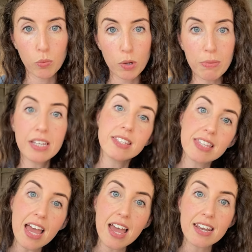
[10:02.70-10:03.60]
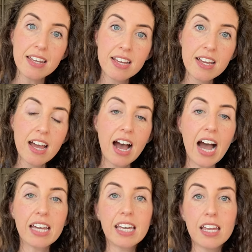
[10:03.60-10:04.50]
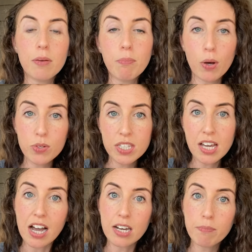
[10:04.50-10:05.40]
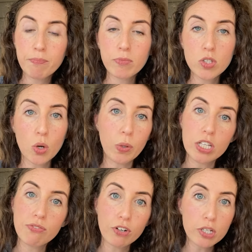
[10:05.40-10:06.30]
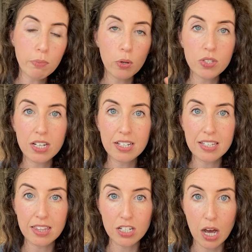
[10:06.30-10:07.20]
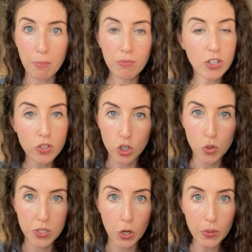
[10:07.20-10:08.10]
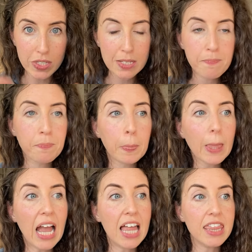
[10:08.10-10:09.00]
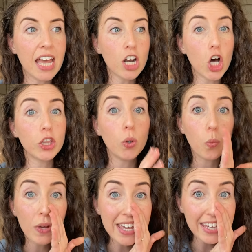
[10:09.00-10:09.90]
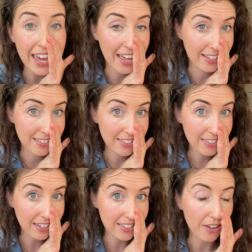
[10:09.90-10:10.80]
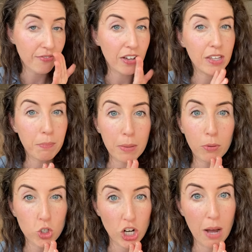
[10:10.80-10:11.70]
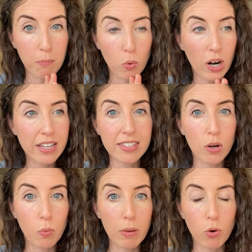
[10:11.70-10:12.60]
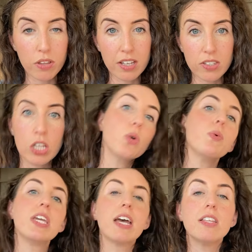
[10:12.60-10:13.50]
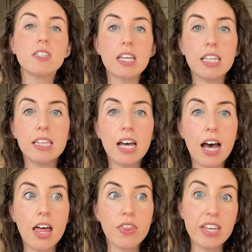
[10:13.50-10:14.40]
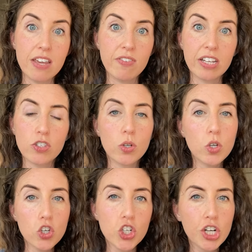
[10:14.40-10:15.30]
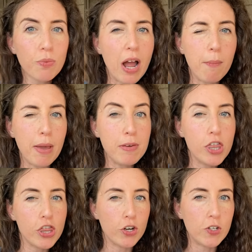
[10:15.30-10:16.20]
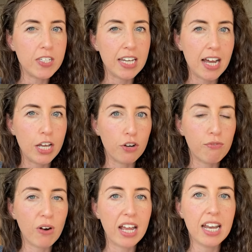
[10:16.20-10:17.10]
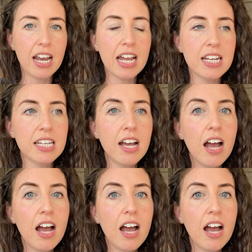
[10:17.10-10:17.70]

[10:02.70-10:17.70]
room, because then I can post the item. So when it's first posted, it's at the top of the search results. And then on the weekends, because I found that people shop more, I sell way more things on the weekends and the evening. So usually around maybe Thursday night or Friday night,